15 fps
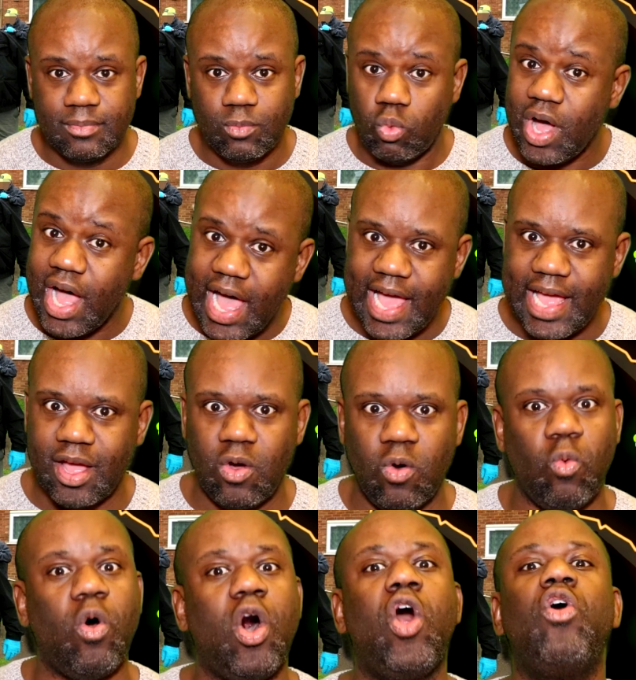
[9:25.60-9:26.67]
Why?
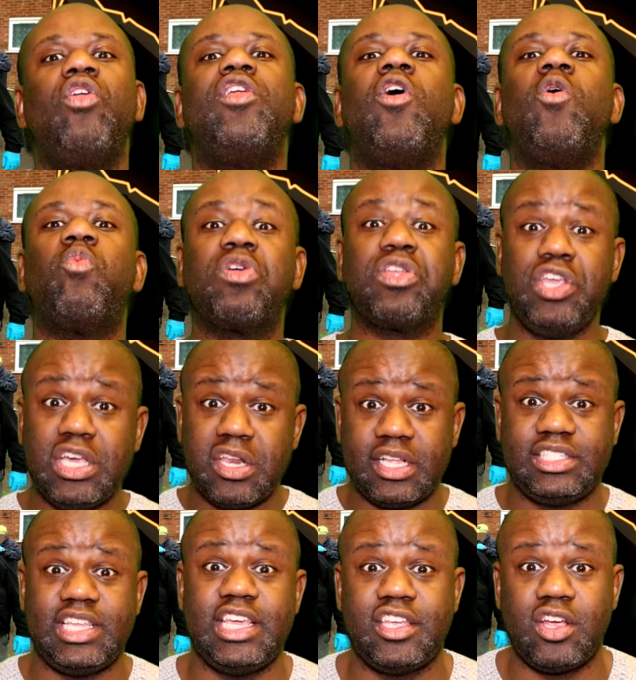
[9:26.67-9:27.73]
Oh no, were you going
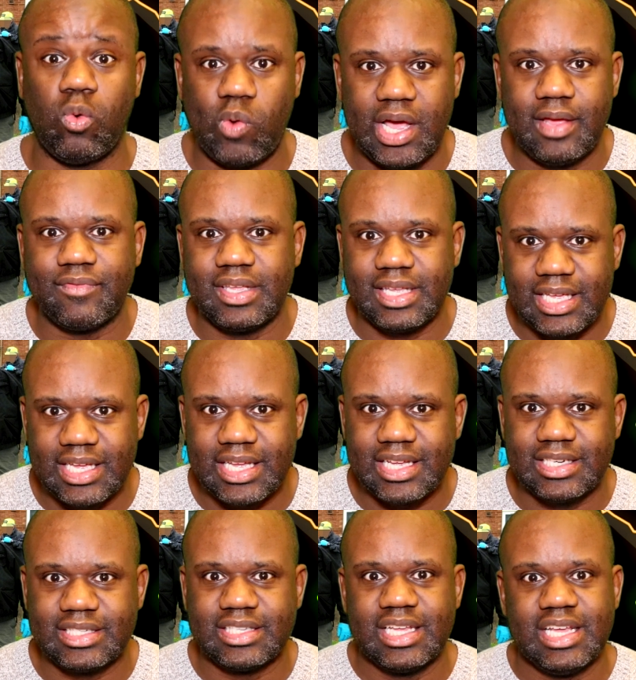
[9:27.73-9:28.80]
to take your wife and
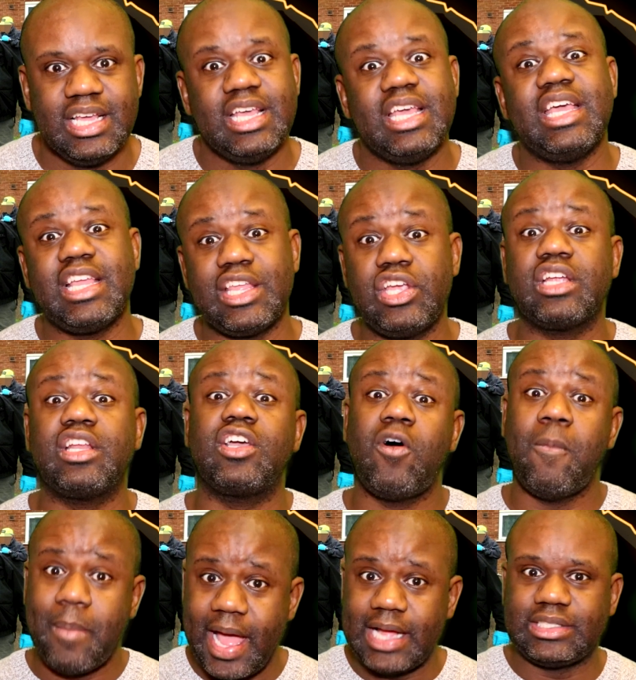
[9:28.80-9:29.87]
kids and you're going to go
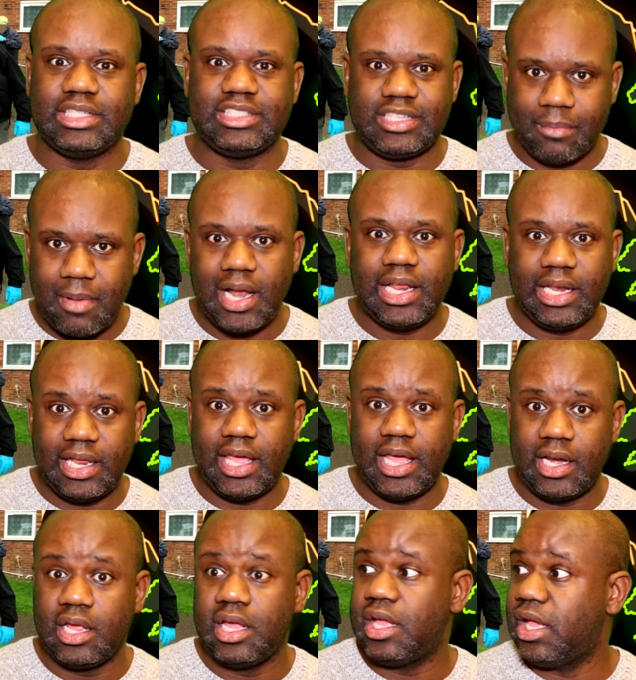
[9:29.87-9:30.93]
back to
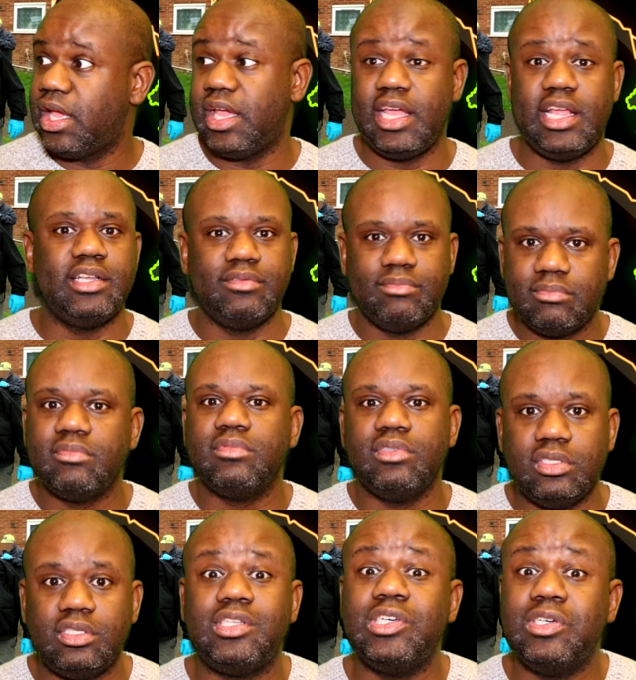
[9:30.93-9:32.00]
Somaliland and
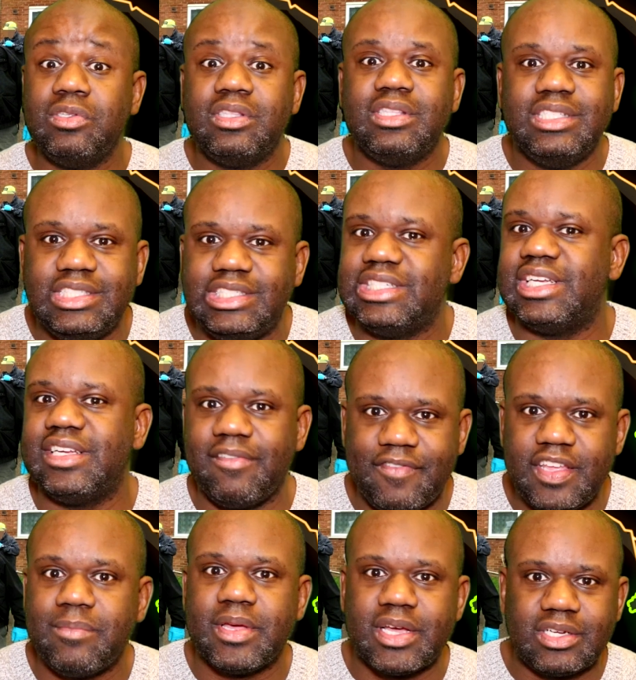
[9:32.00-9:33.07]
do g-
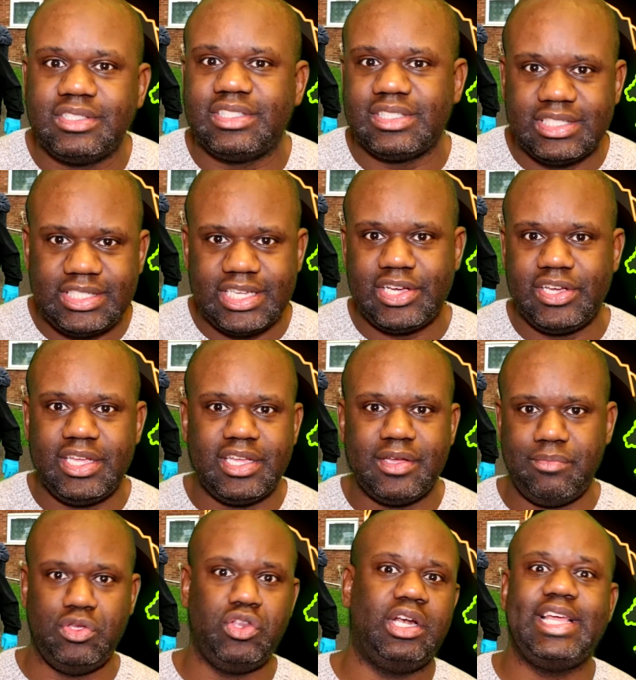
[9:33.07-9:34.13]
female
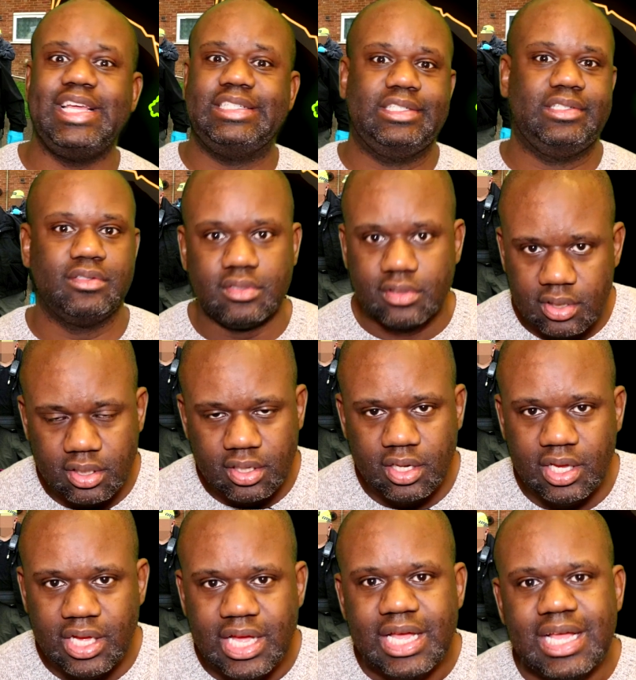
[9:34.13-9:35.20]
genitalia mutilation?
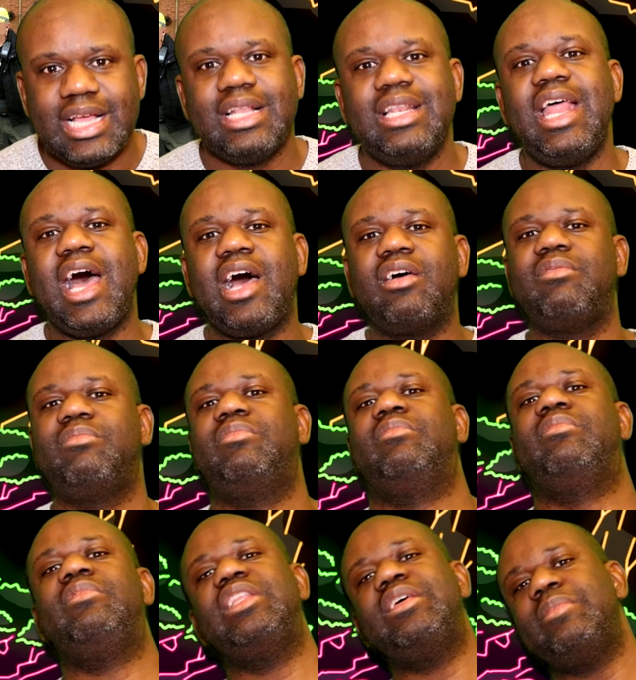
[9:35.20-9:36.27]
Now,
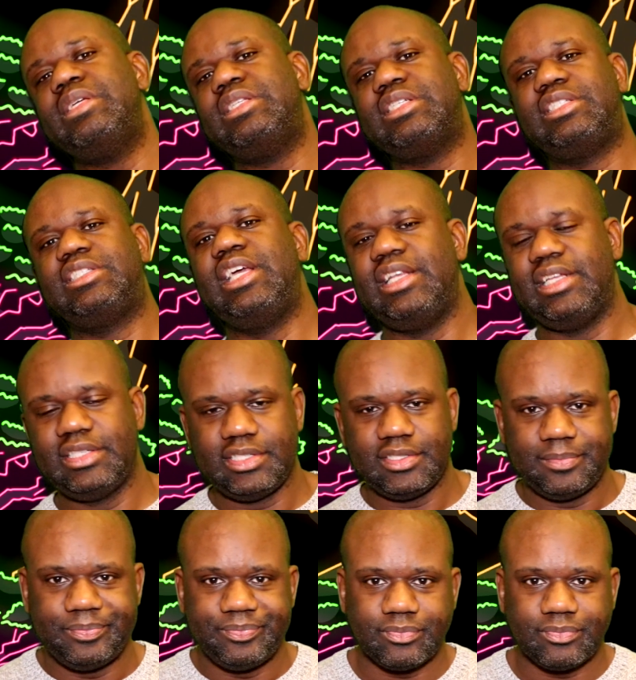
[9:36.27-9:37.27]
let me just say this.